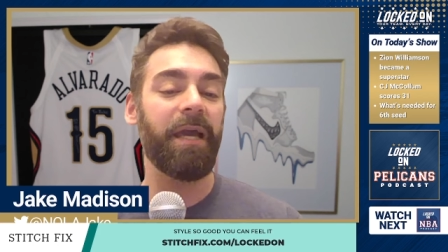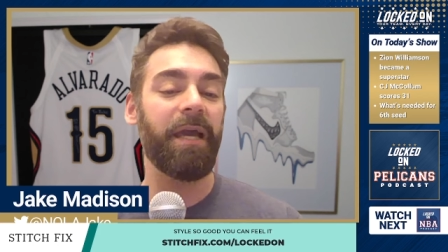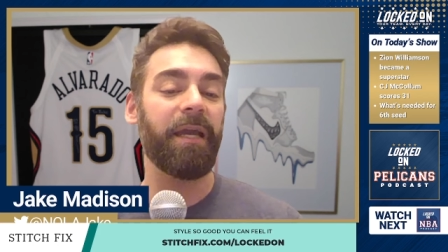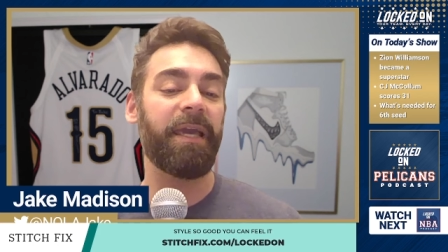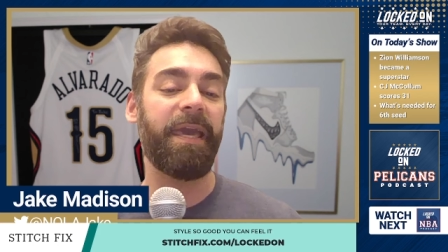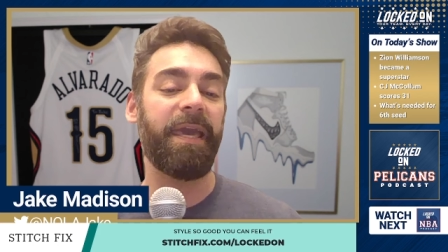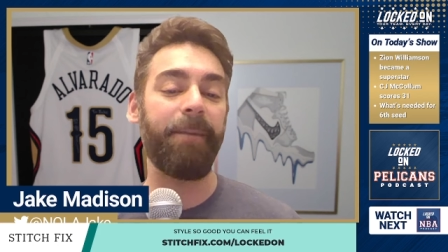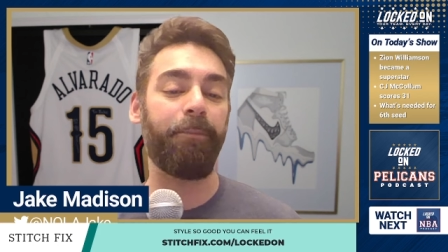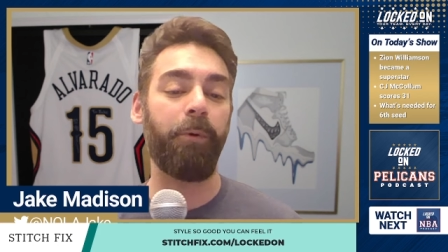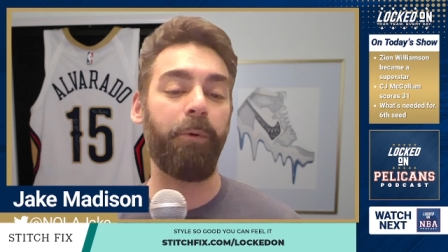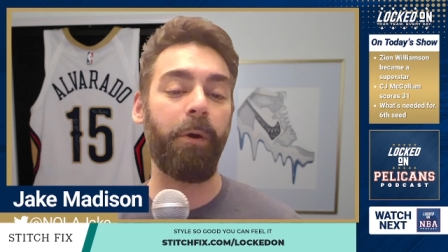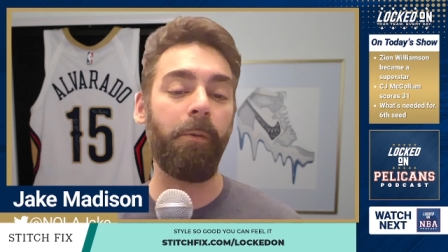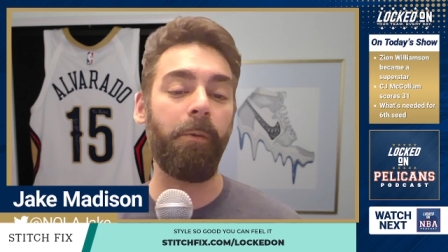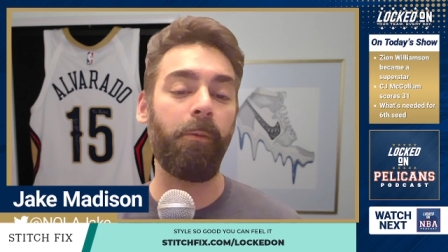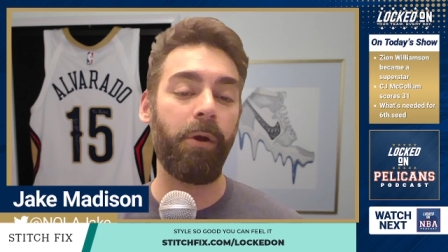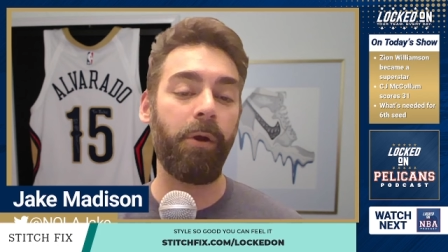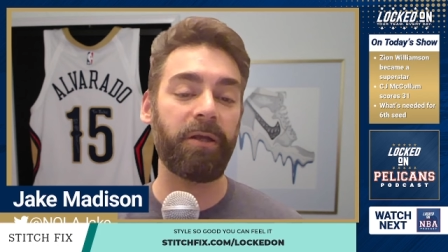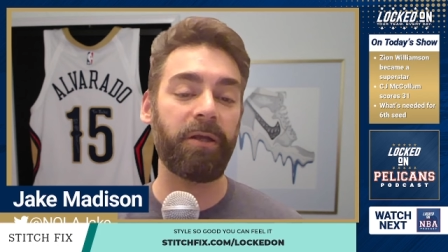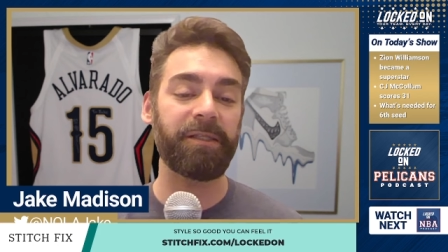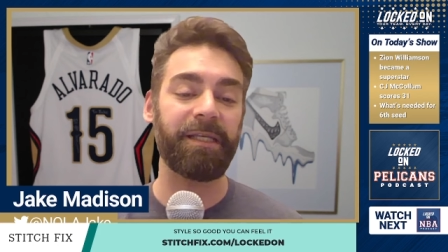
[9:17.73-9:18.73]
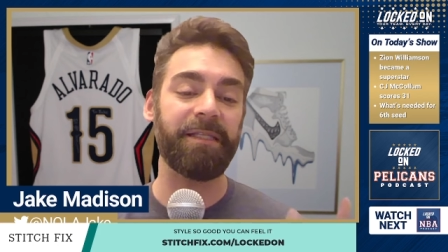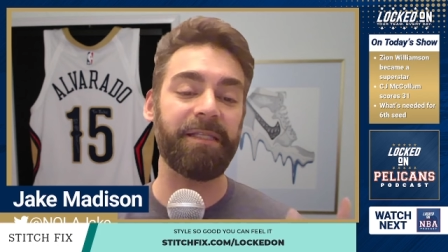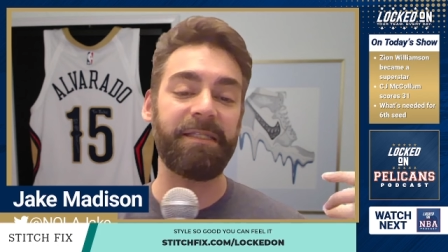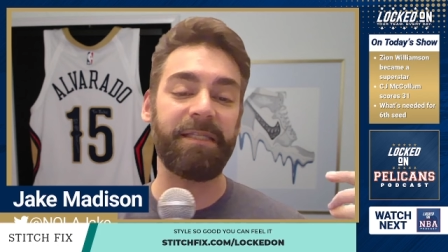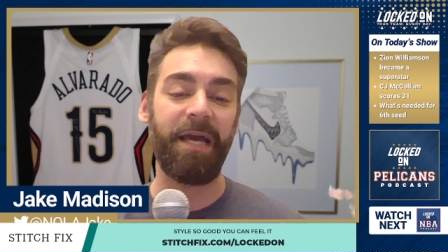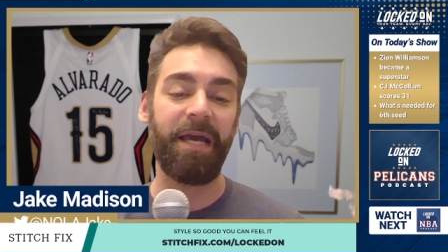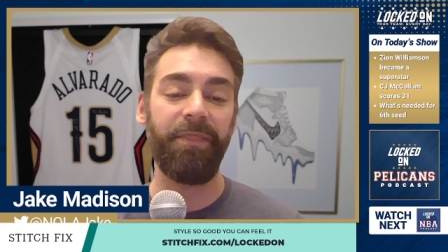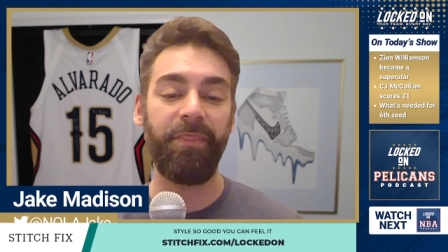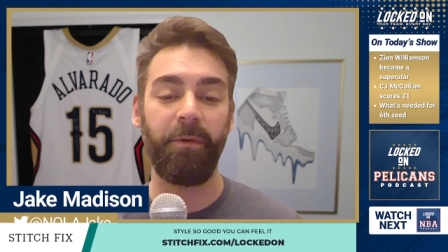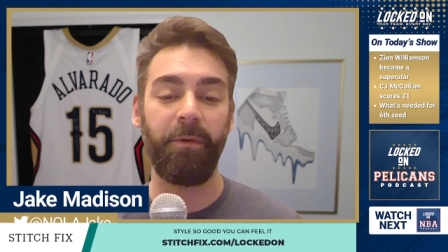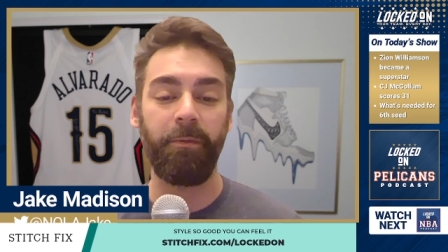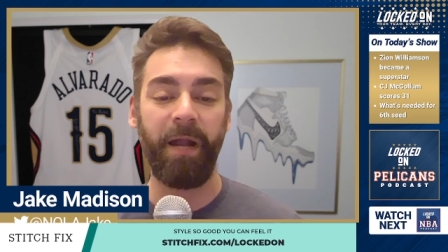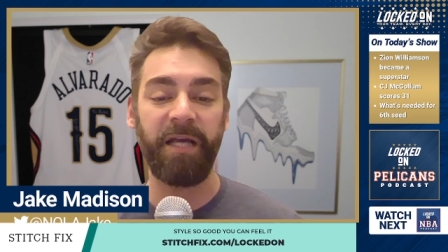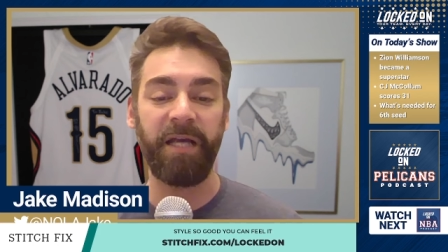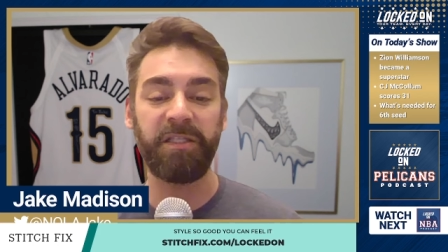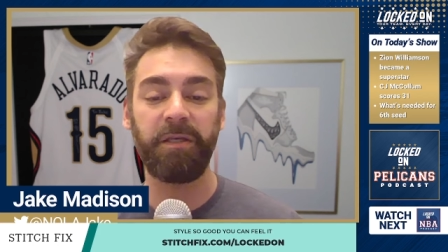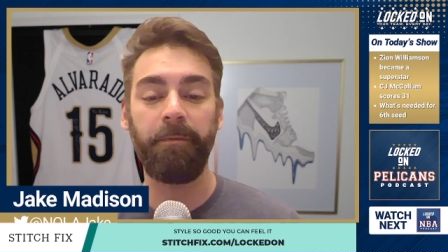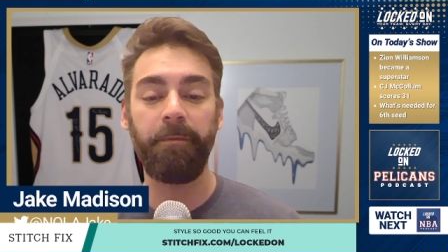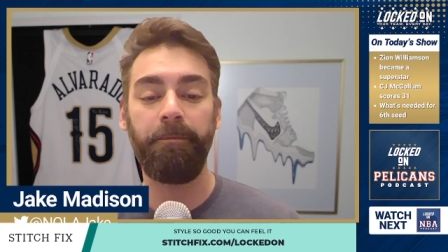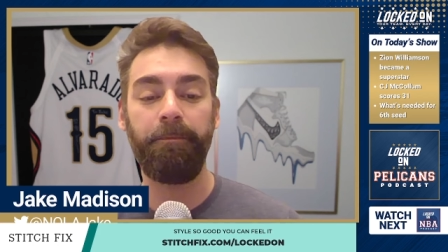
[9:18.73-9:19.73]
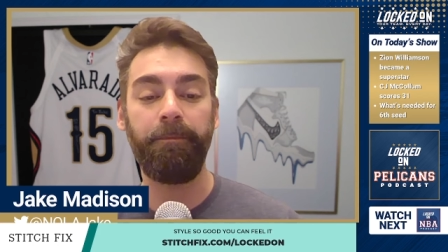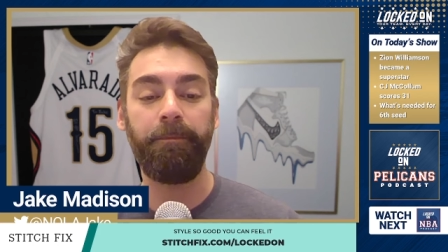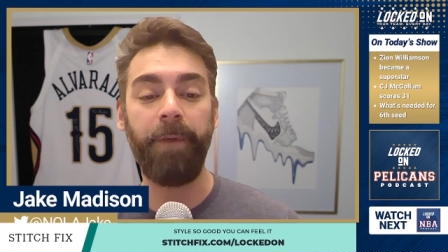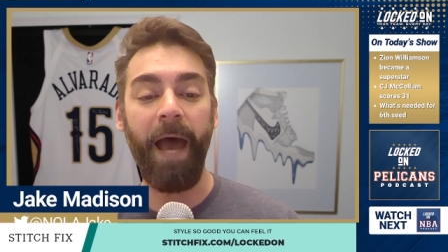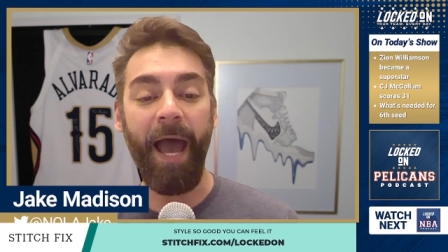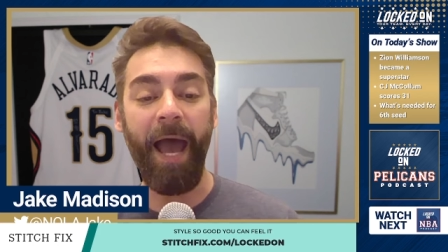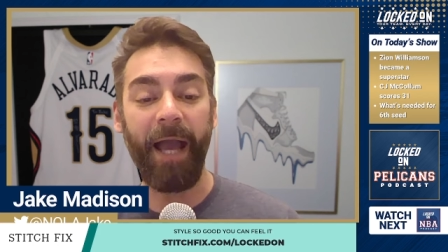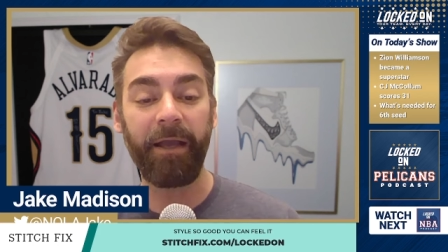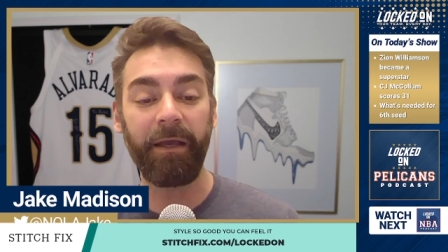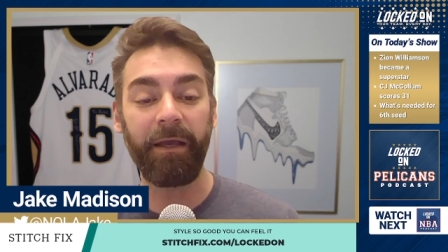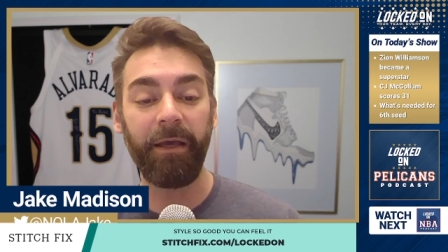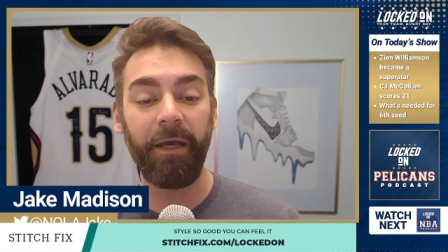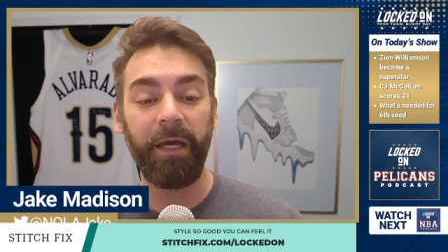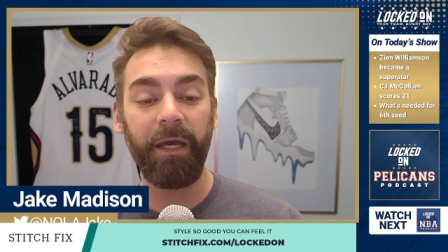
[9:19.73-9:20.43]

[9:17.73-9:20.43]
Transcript: Keep what works and send the rest back.